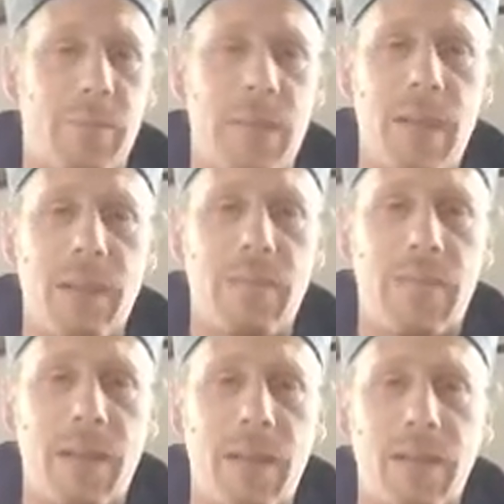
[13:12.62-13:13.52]
10
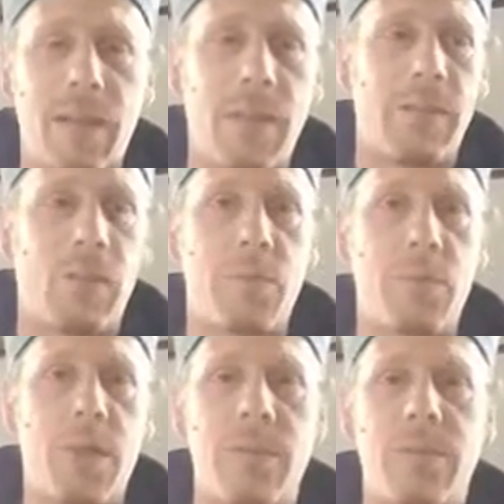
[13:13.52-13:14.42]
things, 10
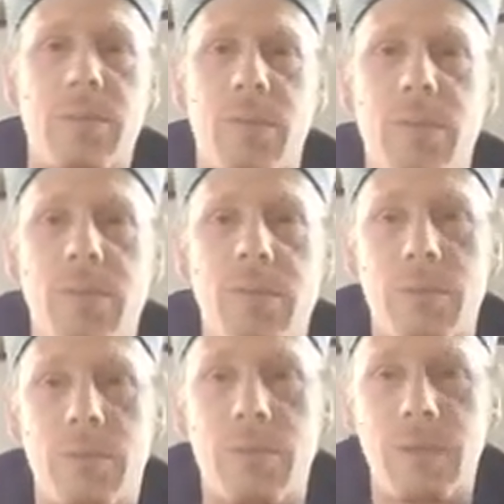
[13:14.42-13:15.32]
scriptures.
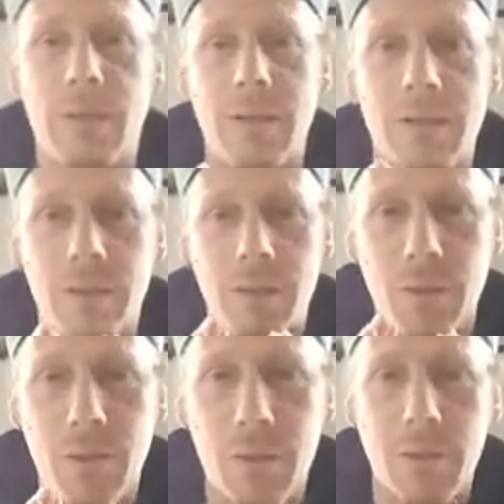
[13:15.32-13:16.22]
There's
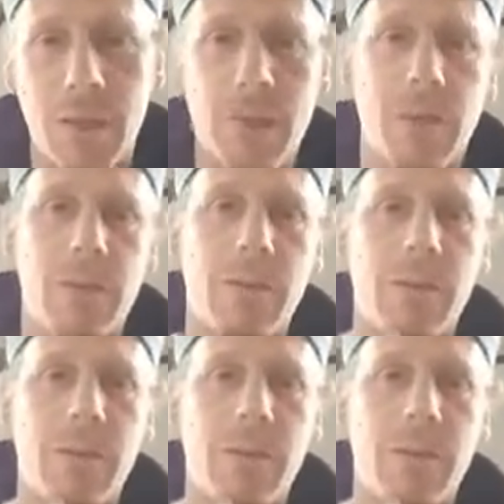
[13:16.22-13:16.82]
also one major